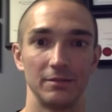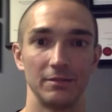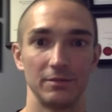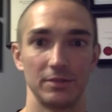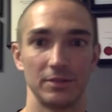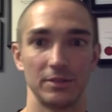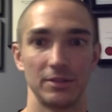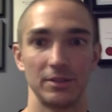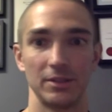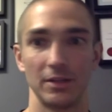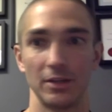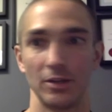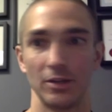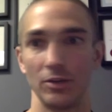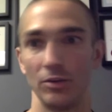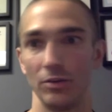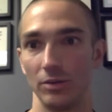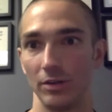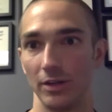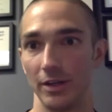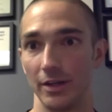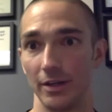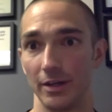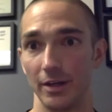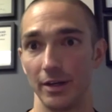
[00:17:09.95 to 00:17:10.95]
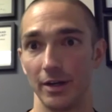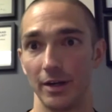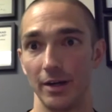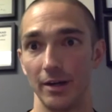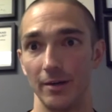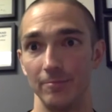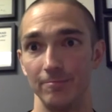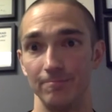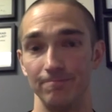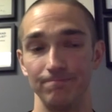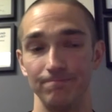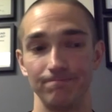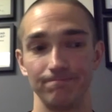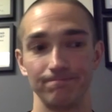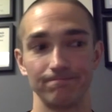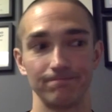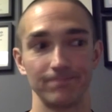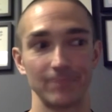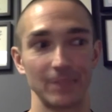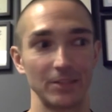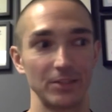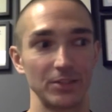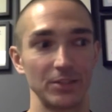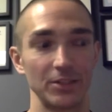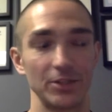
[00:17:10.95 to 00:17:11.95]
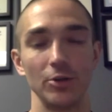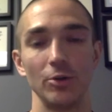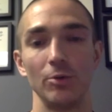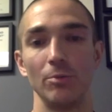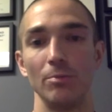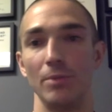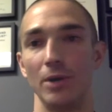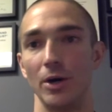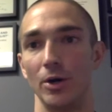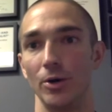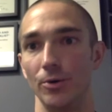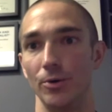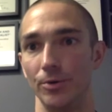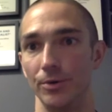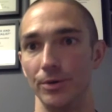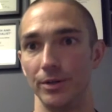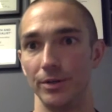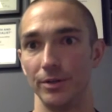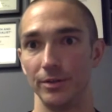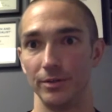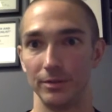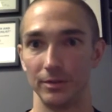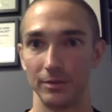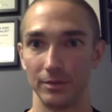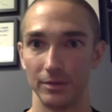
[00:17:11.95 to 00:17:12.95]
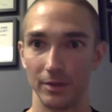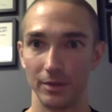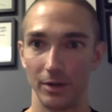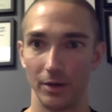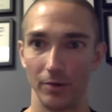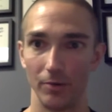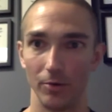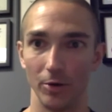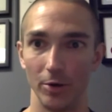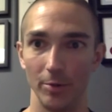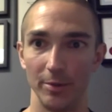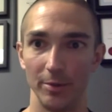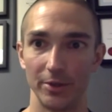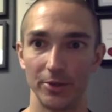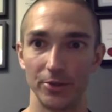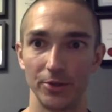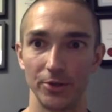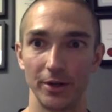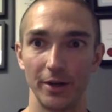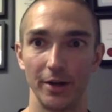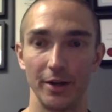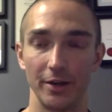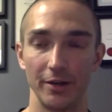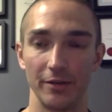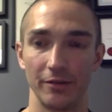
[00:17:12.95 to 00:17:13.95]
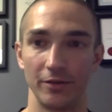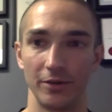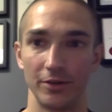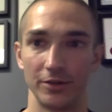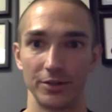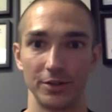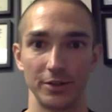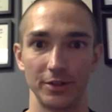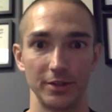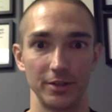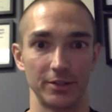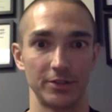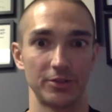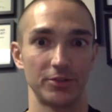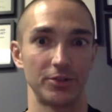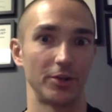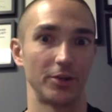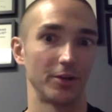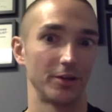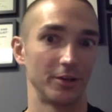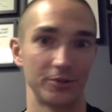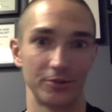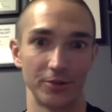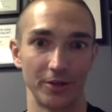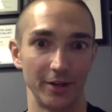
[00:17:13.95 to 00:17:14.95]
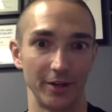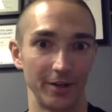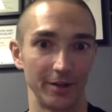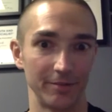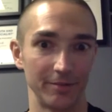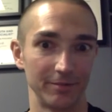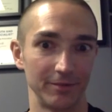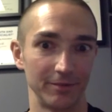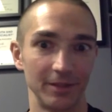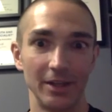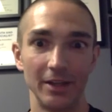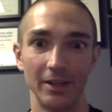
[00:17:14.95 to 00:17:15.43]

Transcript: like single mode aerobic training versus circuit training.